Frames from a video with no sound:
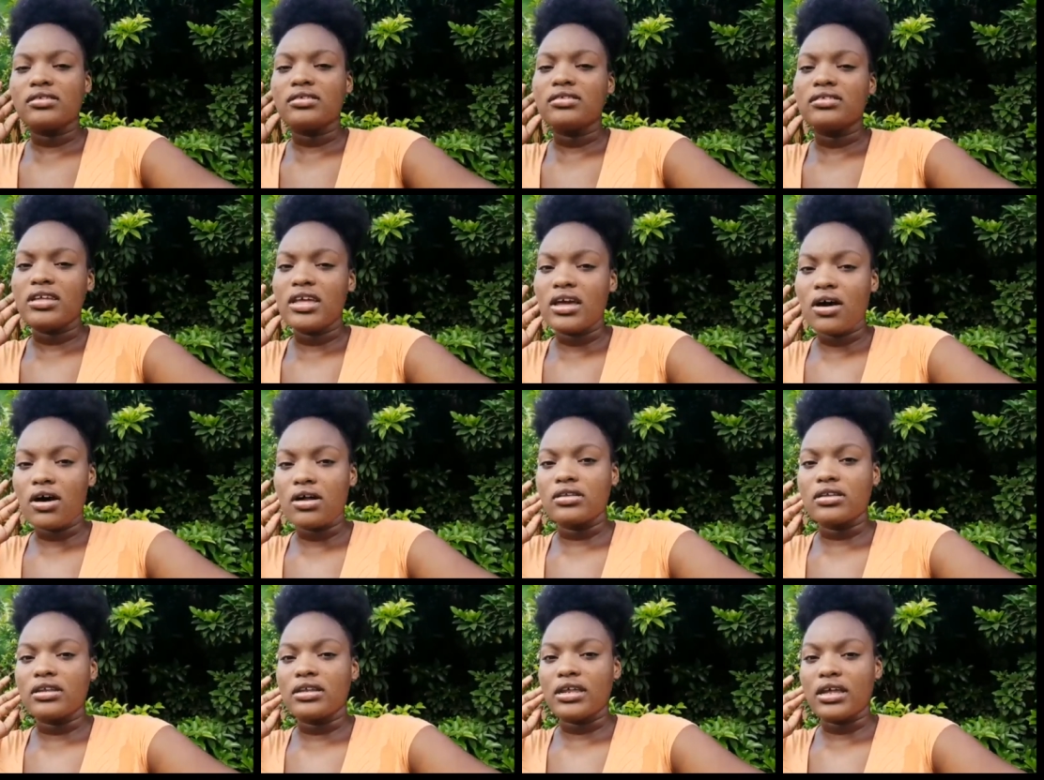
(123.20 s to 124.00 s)
to stay
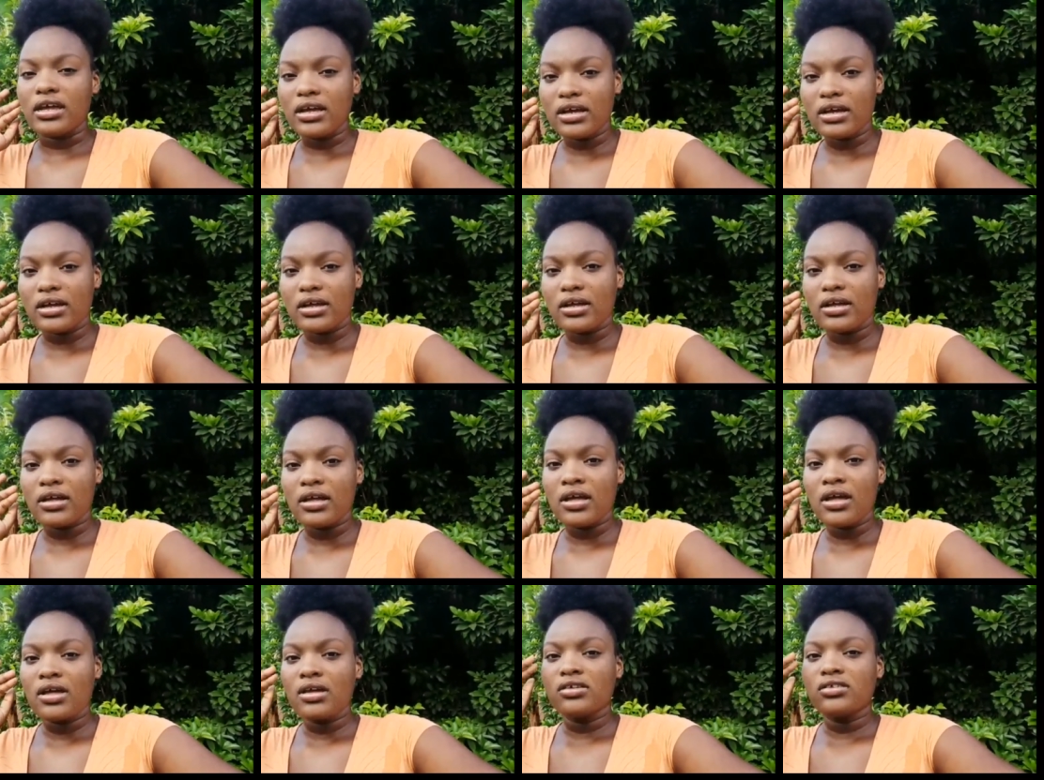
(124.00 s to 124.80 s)
on the neck
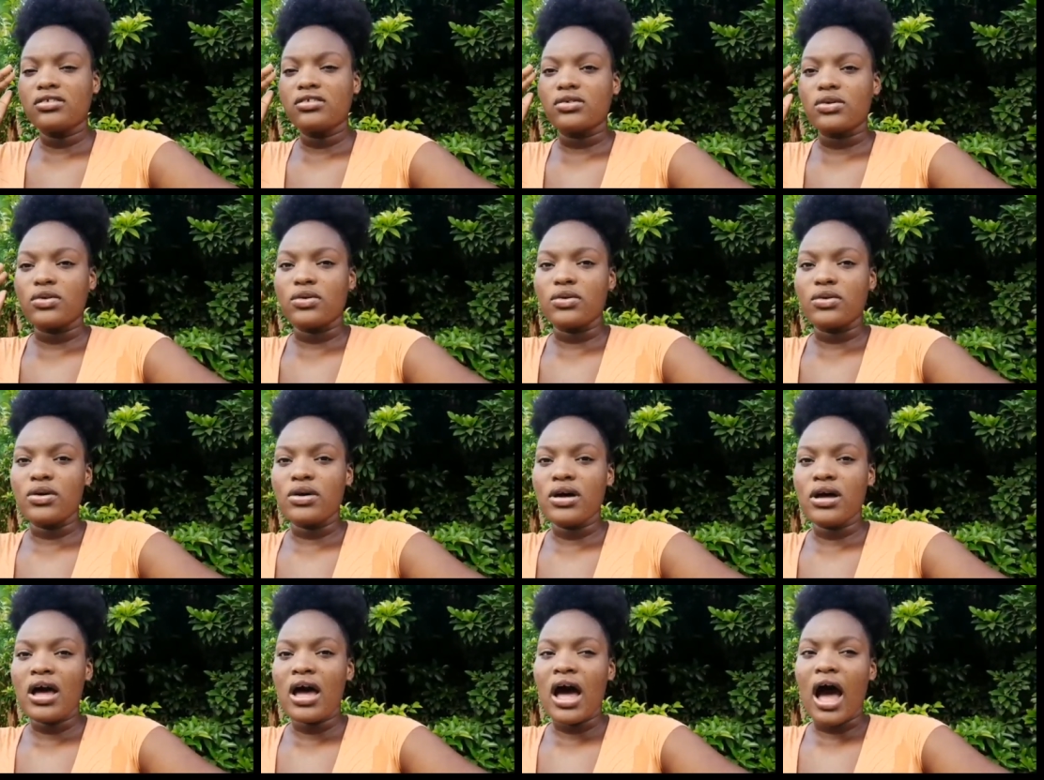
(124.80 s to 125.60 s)
so